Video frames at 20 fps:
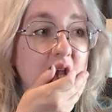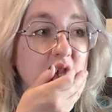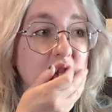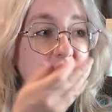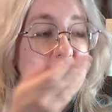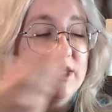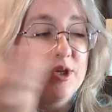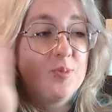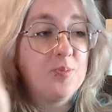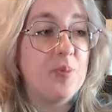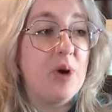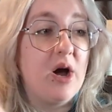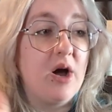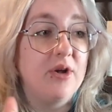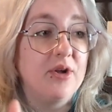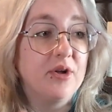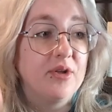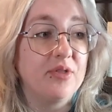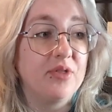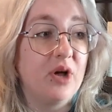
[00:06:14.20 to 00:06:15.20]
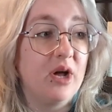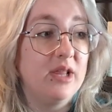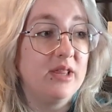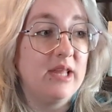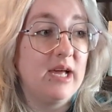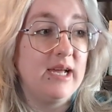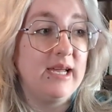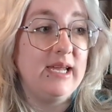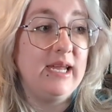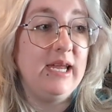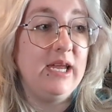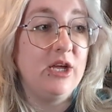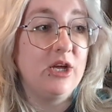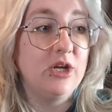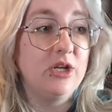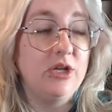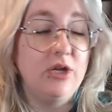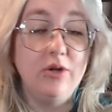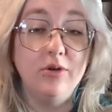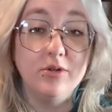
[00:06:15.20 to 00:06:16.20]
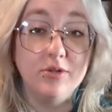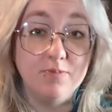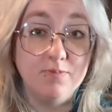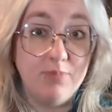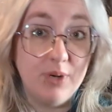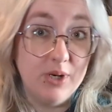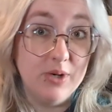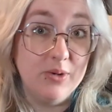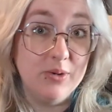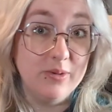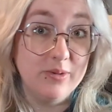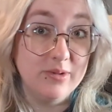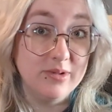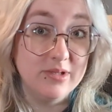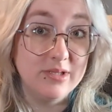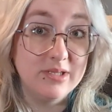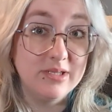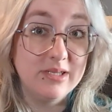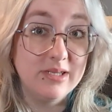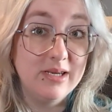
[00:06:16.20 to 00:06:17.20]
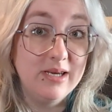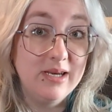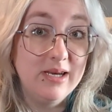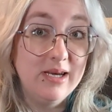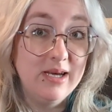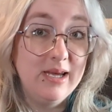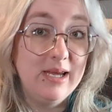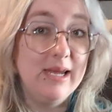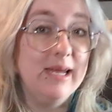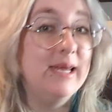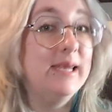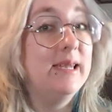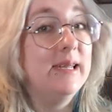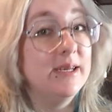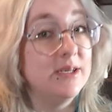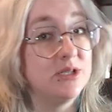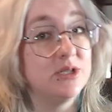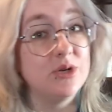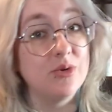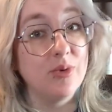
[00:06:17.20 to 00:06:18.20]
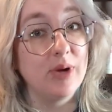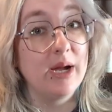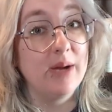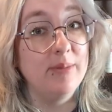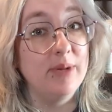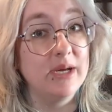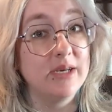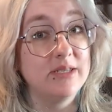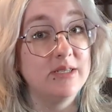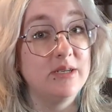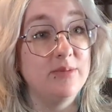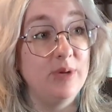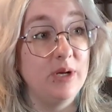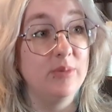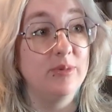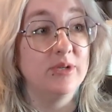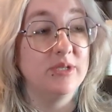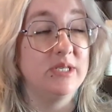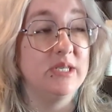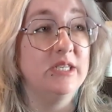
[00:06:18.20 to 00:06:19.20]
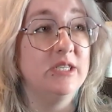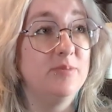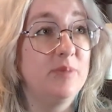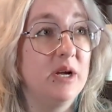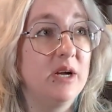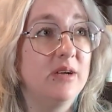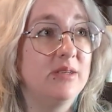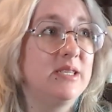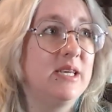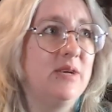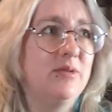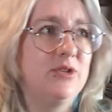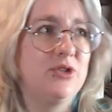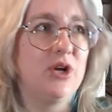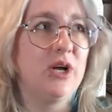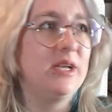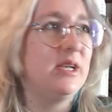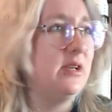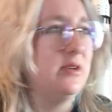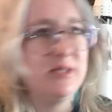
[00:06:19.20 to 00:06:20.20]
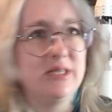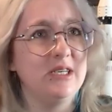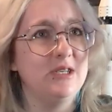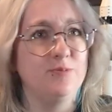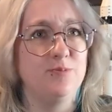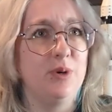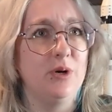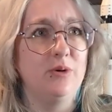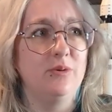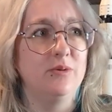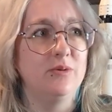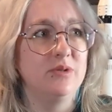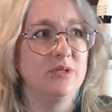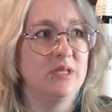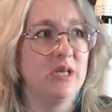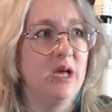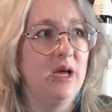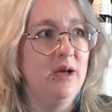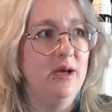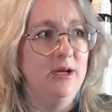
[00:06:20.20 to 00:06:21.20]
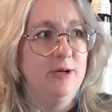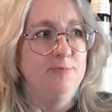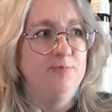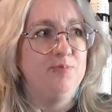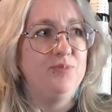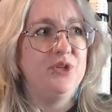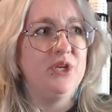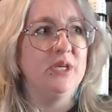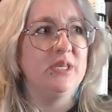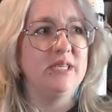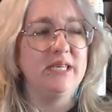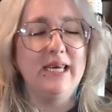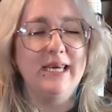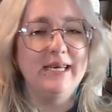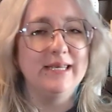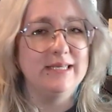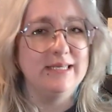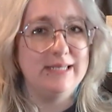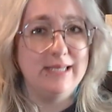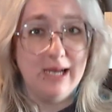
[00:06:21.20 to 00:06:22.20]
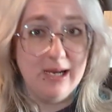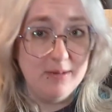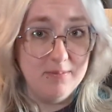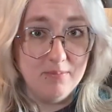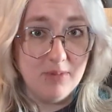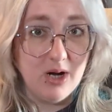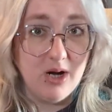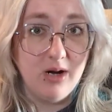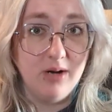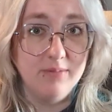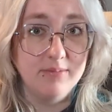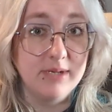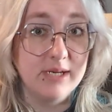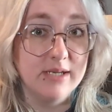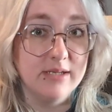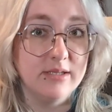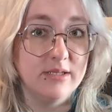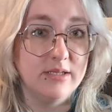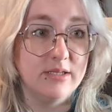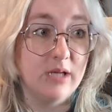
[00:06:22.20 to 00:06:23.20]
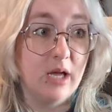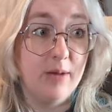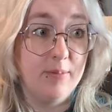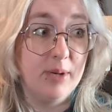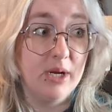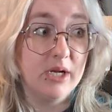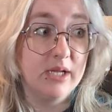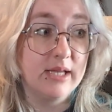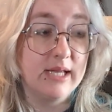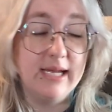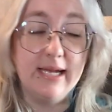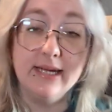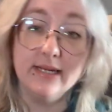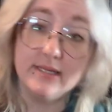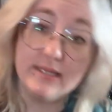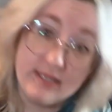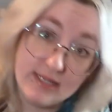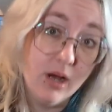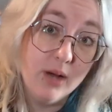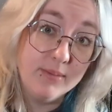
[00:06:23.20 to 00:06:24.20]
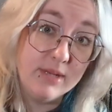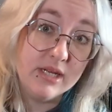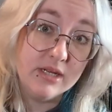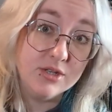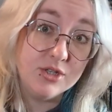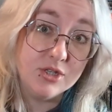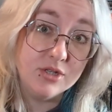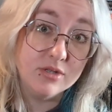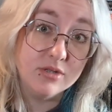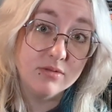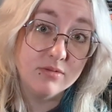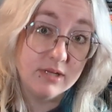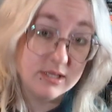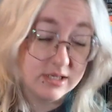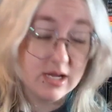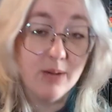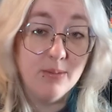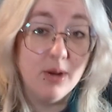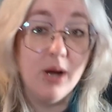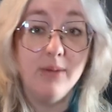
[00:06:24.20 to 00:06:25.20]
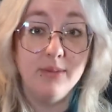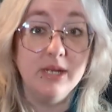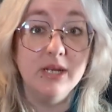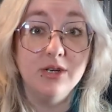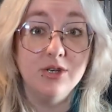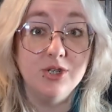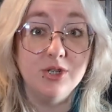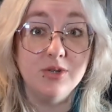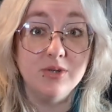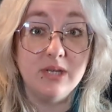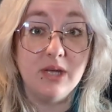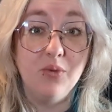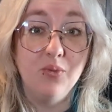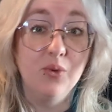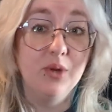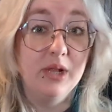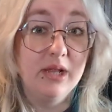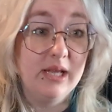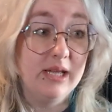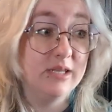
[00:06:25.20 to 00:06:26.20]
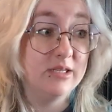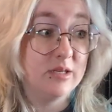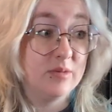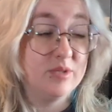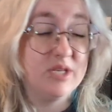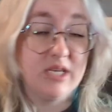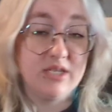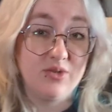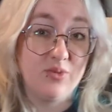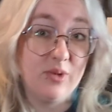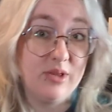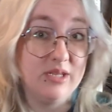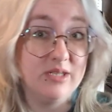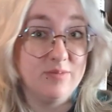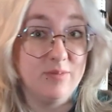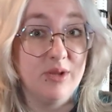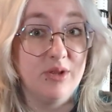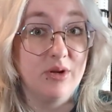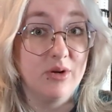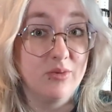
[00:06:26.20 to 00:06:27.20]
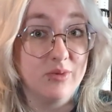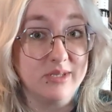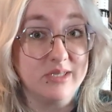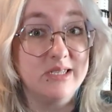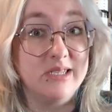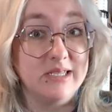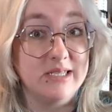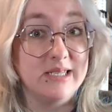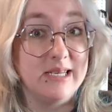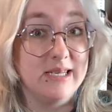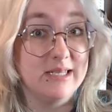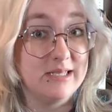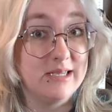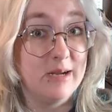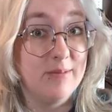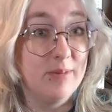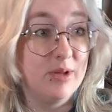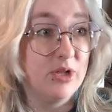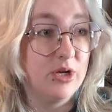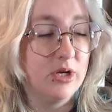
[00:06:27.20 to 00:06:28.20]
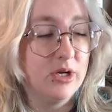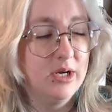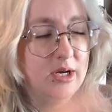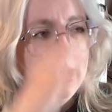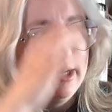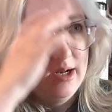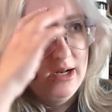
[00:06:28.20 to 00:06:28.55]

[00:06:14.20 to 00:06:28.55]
this potter thought that he could use bones in his ceramics to be able to see spirits, and he was trying to use these bones to see his dead mom, because apparently he has mommy issues. He's got mommy issues. He really is obsessed with his mother and wants to see his dead mother.